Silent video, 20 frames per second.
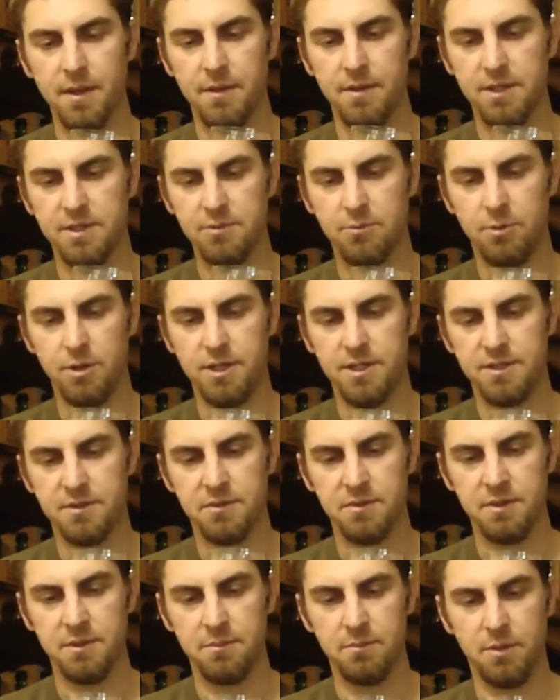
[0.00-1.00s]
This one
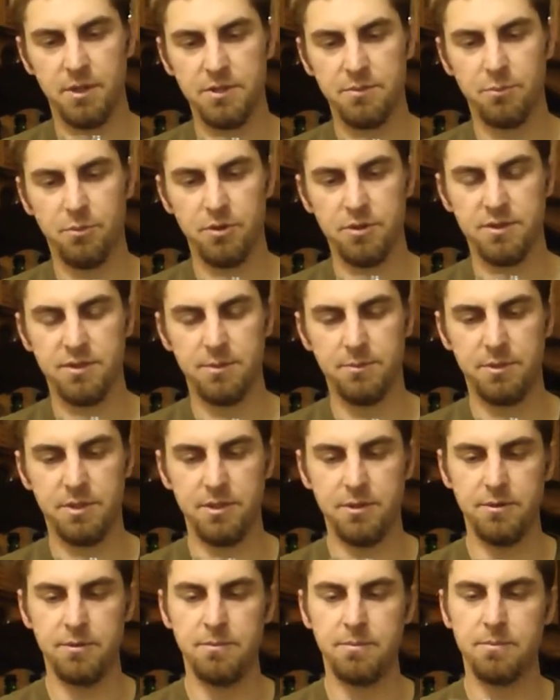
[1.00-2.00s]
is much more
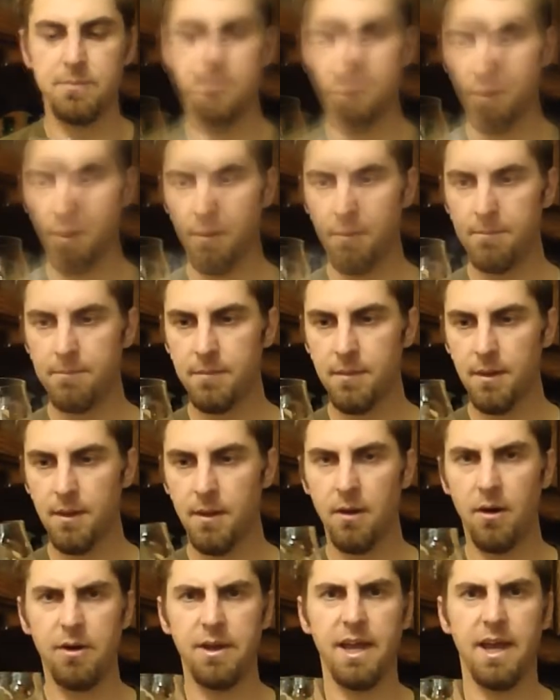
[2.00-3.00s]
subdued.
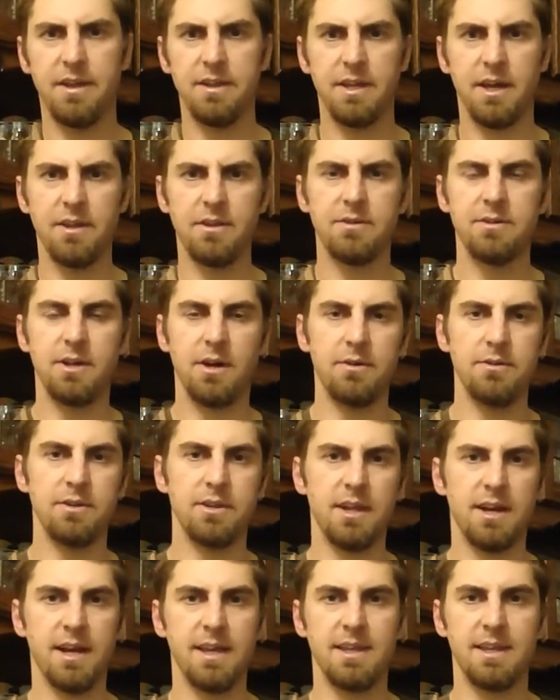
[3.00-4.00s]
Oh yeah, the other
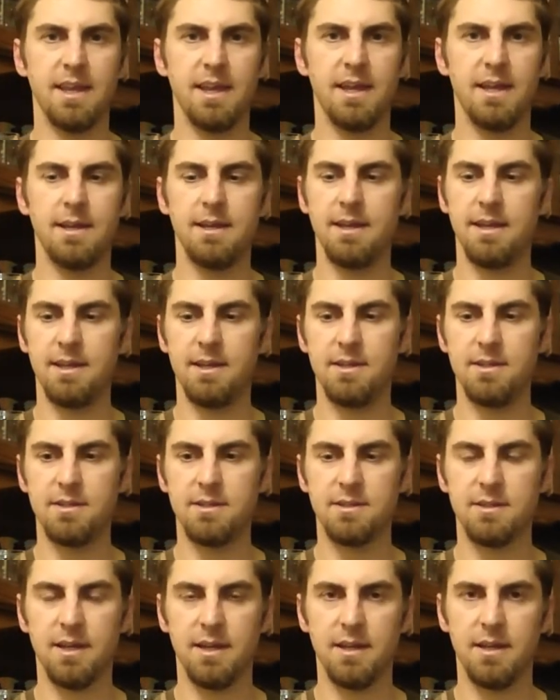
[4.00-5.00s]
note that I get
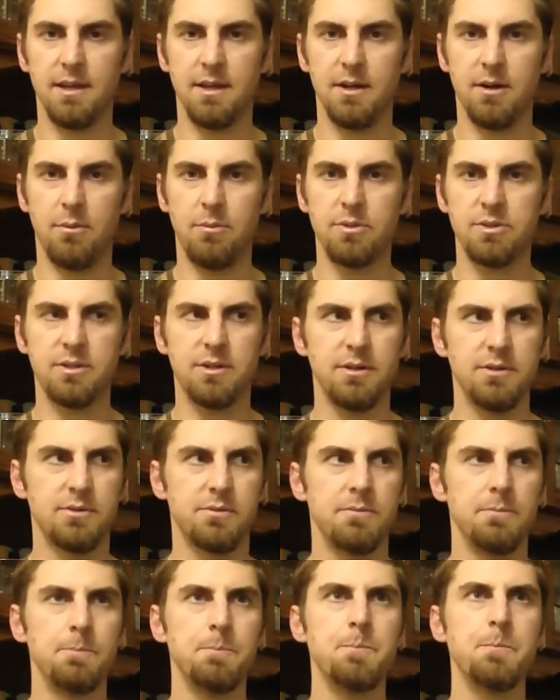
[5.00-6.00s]
is it almost
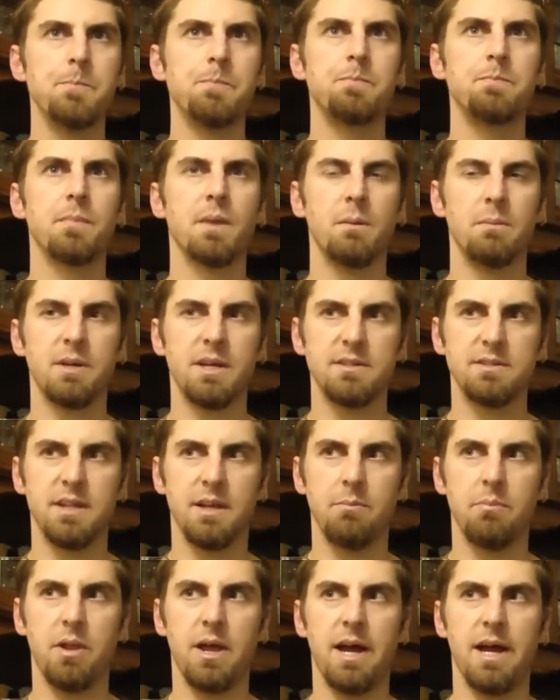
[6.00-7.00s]
goes because
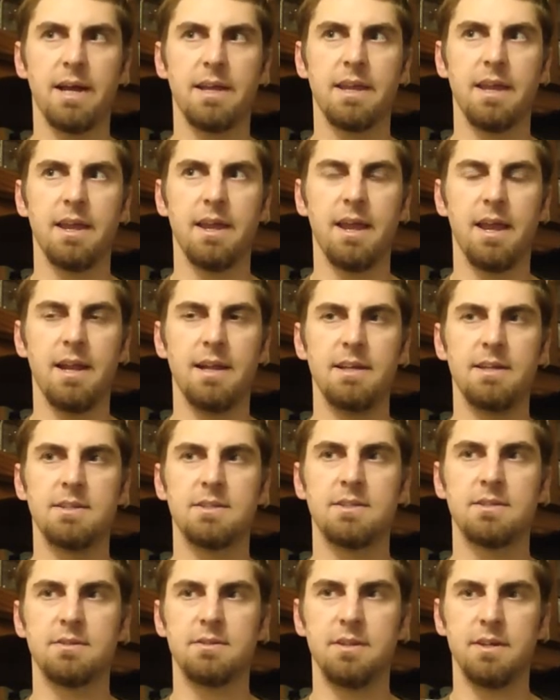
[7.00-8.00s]
of that black
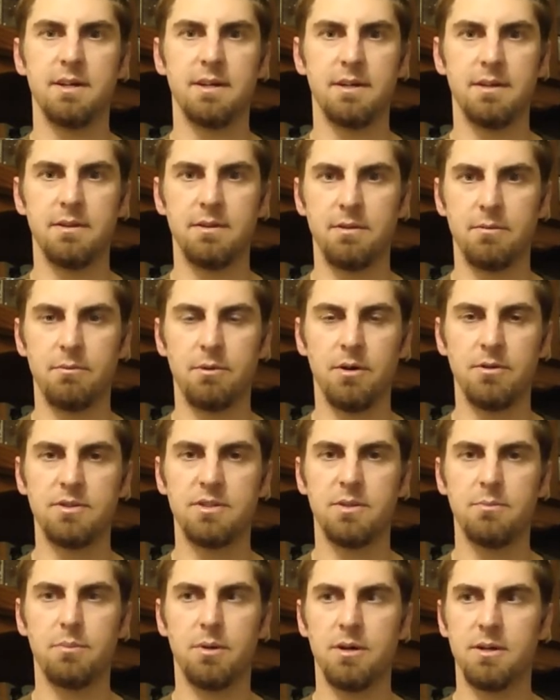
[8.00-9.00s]
anise, the the
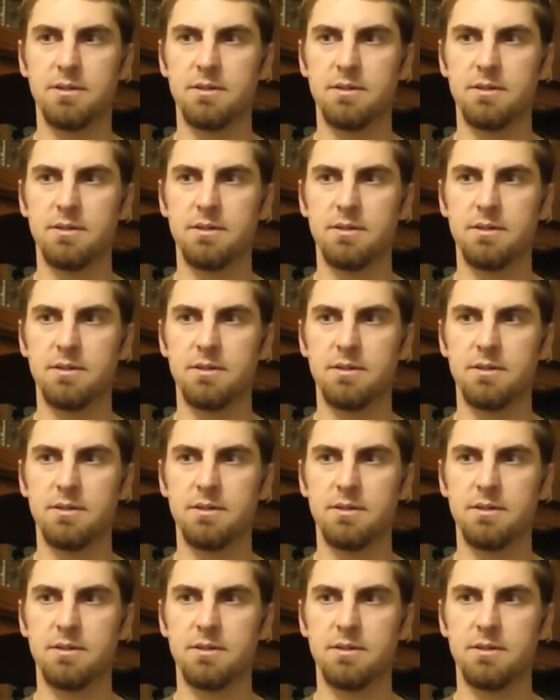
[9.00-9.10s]
roasted